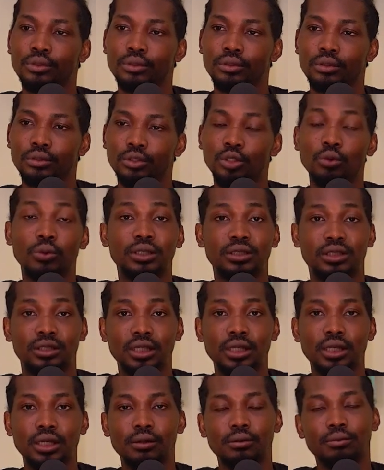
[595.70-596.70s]

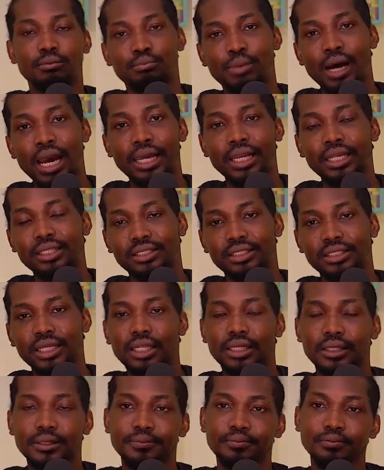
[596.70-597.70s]
USD buying and selling
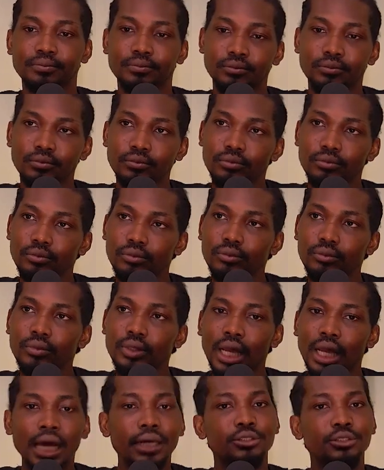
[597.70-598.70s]

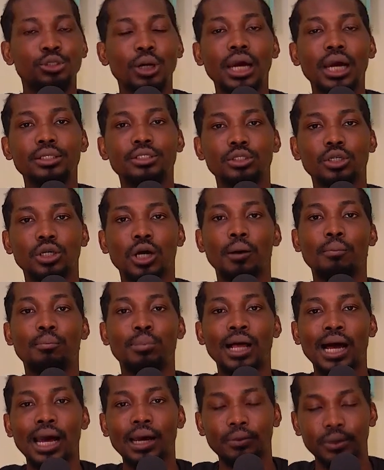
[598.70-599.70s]
and trying to
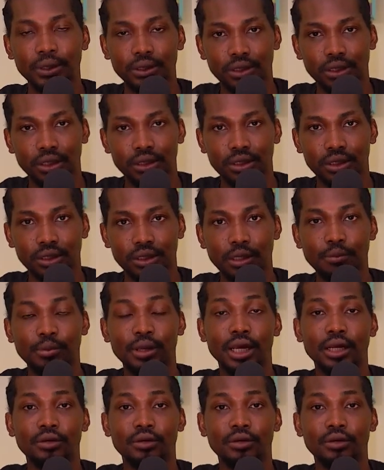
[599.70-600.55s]
comply with the CBN